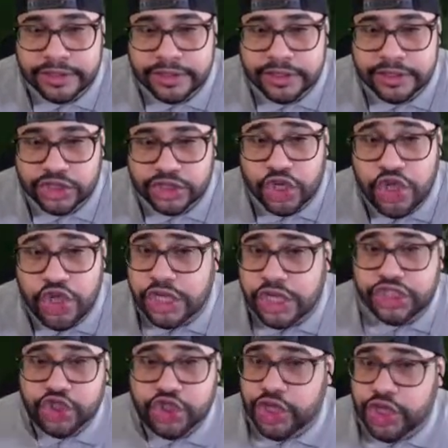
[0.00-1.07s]
So you could
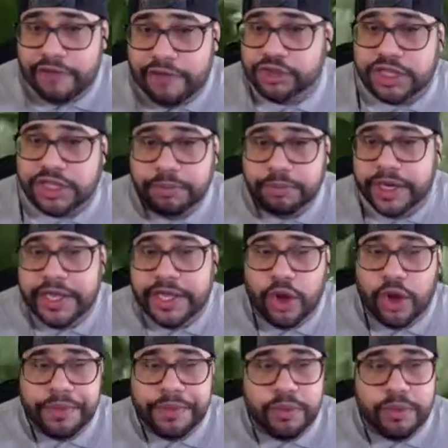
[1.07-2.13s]
just travel. It's completely
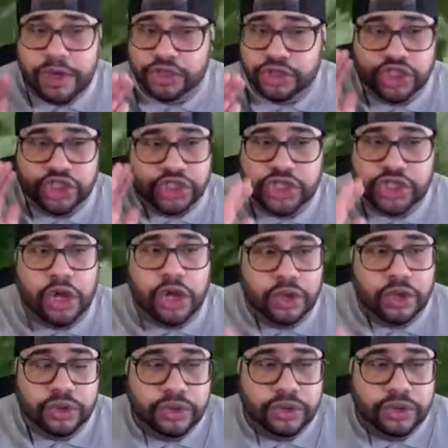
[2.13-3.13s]
open world. Just go.